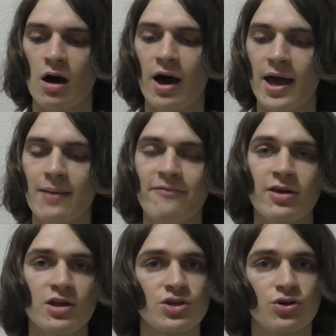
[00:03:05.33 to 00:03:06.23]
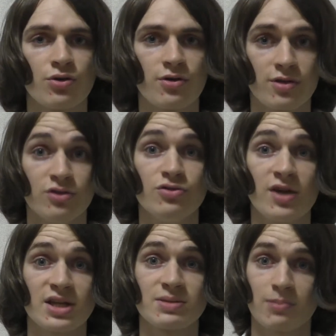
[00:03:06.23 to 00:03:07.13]
I am fairly sure though that you do
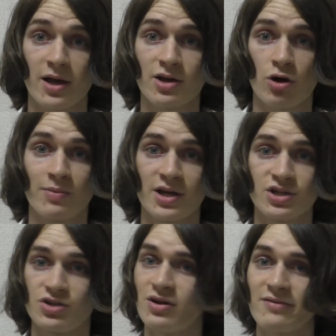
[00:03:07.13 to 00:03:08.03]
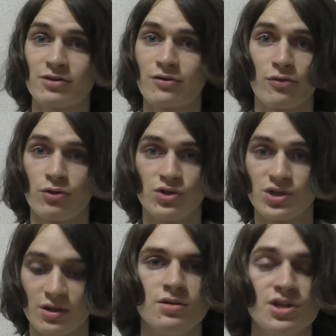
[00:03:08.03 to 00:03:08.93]
get supplied accommodation, you don't have to look for it
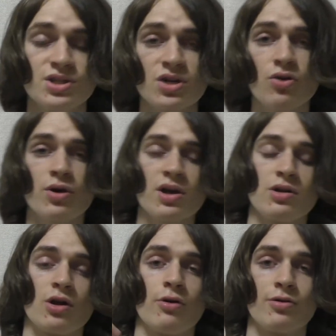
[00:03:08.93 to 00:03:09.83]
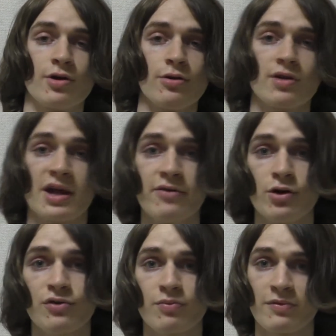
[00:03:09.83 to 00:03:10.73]
yourself. Just a quick note though, that I've
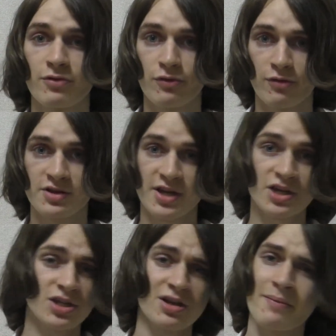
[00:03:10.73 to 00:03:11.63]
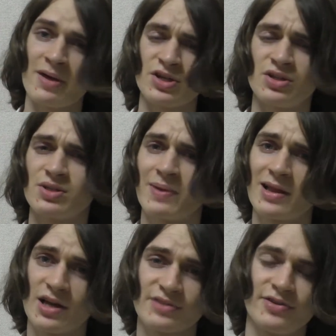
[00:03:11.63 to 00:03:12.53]
heard from a few friends, I actually think I mentioned this in my
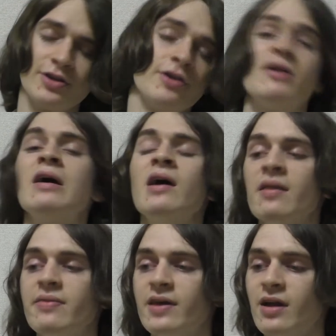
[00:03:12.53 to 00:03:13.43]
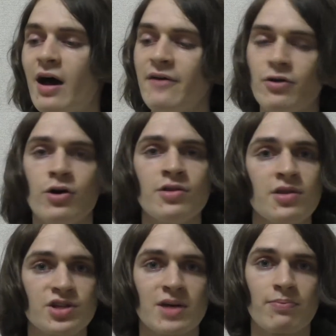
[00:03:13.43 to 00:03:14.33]
last video, that I've heard that
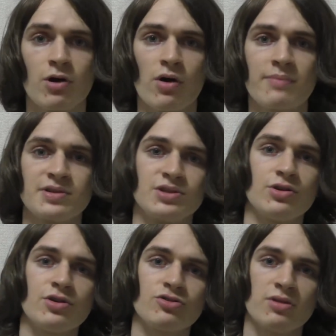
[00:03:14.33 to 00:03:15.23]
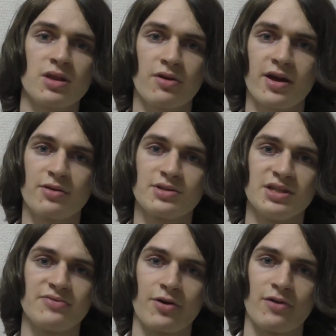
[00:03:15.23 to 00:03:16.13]
the JET program does not treat their
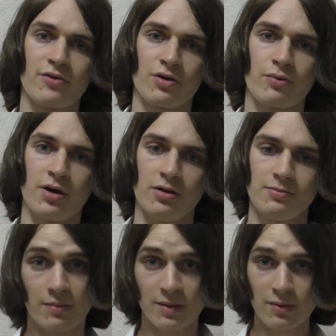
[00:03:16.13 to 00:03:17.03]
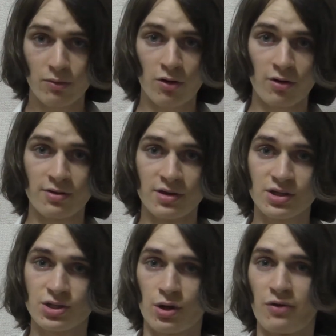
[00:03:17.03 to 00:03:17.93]
ALTs very, very well. I may be wrong on
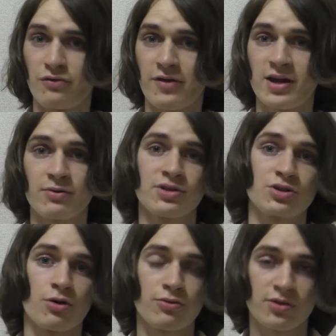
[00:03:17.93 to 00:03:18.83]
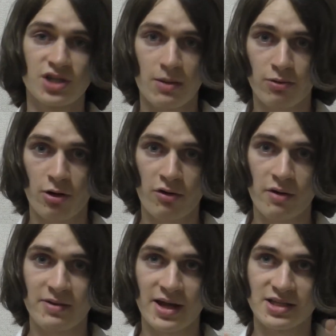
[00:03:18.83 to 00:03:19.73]
this, so if anyone's gone through the JET
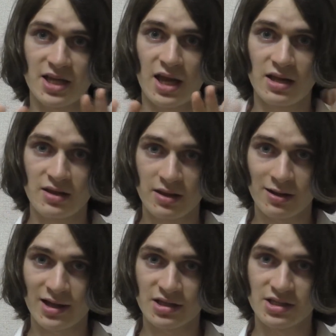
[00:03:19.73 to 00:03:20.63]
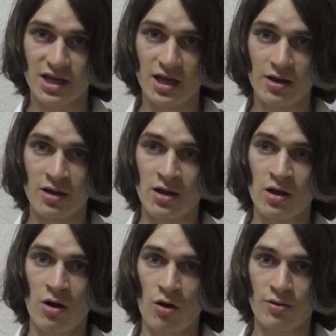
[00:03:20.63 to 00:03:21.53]
program and has anything they'd like to say
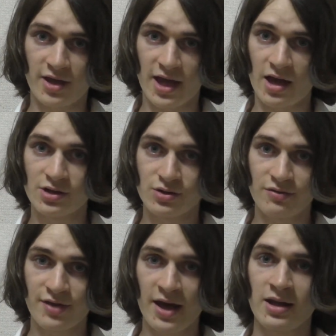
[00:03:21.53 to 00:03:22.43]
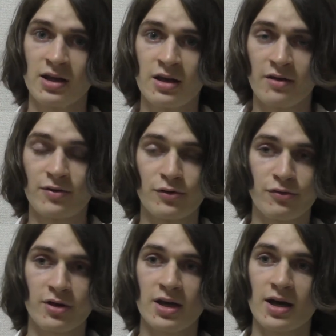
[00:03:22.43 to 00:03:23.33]
on the counter of that, feel
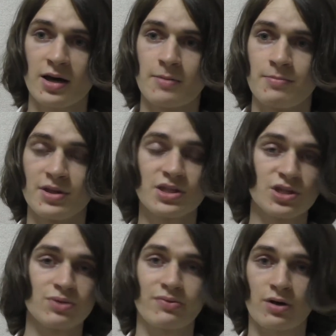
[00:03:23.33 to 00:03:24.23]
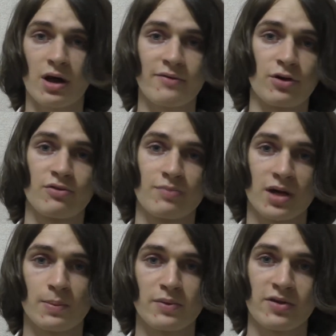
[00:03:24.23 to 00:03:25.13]
free, but this is just what I've heard from a
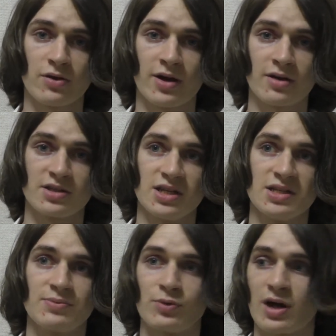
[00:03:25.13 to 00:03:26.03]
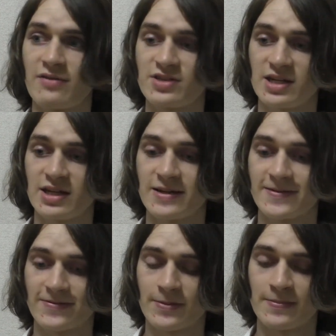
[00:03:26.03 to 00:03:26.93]
couple of other ALTs and what I've
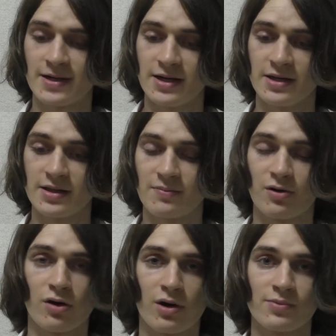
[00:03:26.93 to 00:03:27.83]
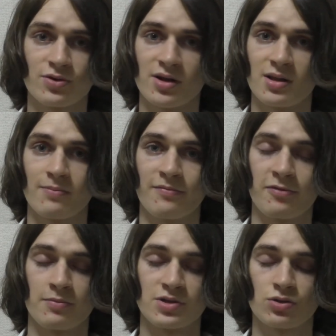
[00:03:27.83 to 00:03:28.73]
seen from the program treating them
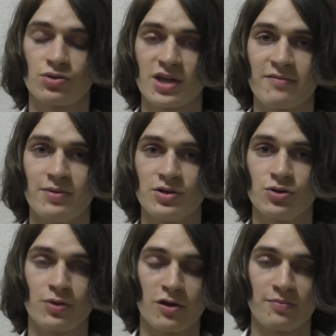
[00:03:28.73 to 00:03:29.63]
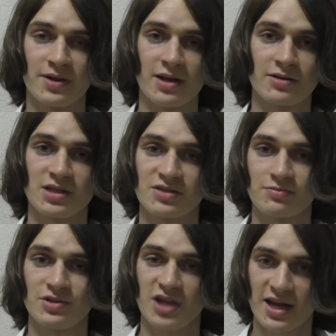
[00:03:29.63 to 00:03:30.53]
from the schools I've been to where there have been ALTs
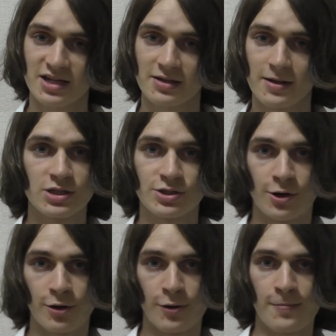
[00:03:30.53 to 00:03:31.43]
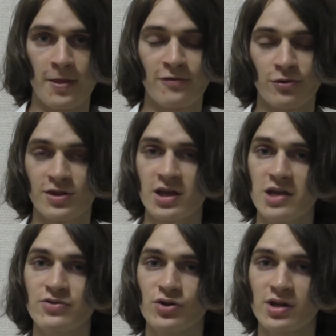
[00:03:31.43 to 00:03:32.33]
from JET. So if you're
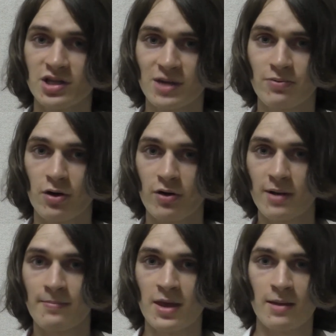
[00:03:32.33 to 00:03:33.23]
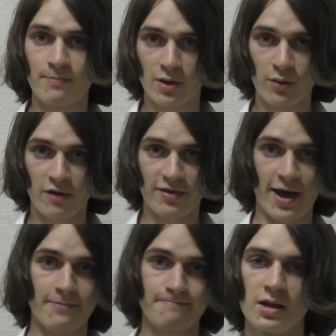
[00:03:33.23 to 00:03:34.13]
thinking of joining the JET program, be aware of that.